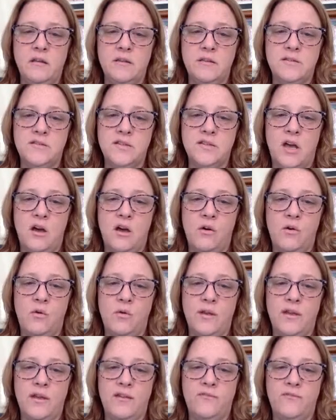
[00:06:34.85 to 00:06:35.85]

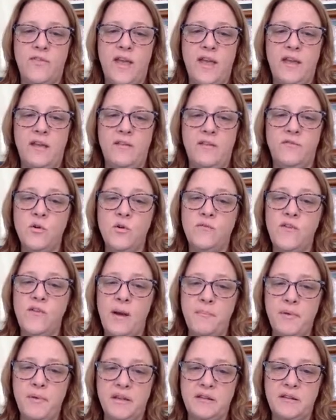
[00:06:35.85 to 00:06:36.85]
So if you have
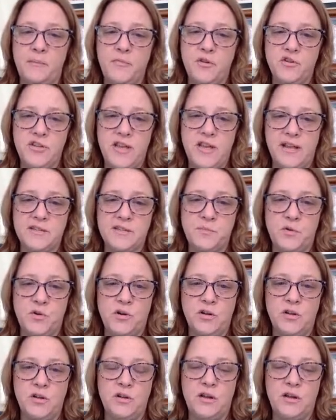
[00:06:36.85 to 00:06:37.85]
not picked up their
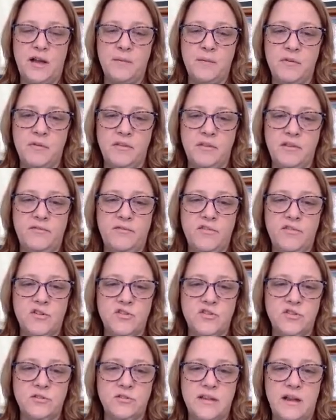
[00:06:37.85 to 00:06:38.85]
textbook, I believe there's
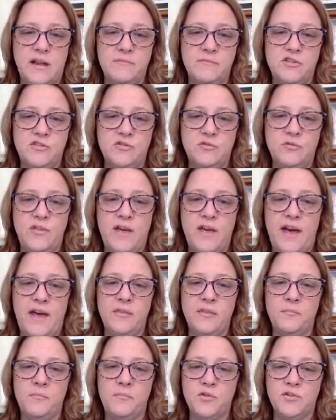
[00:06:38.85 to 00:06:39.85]
still time to do that.
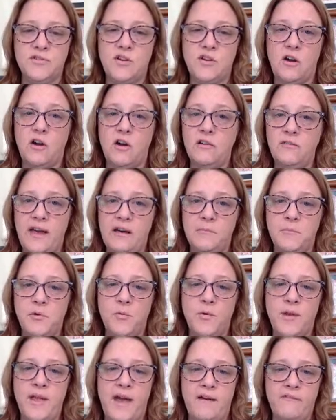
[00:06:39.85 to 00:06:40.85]
The books are available.
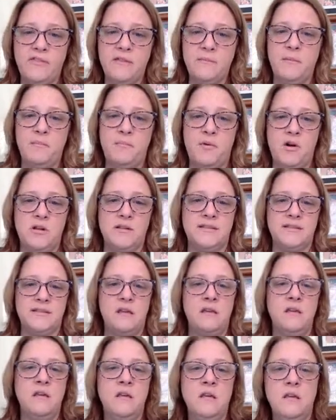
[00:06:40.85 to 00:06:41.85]
We have them at
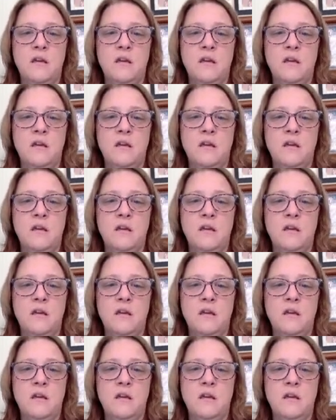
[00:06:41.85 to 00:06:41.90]
Baldy.